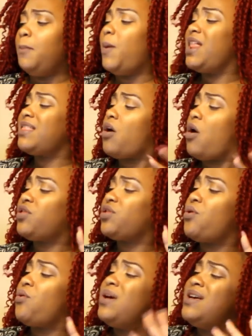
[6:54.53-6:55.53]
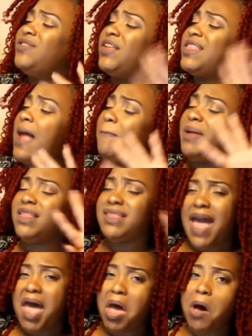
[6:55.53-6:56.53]
but it's also just not my
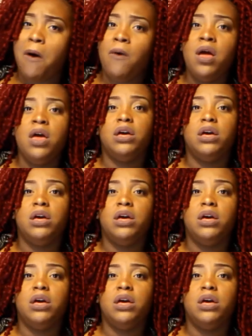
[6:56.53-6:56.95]
style.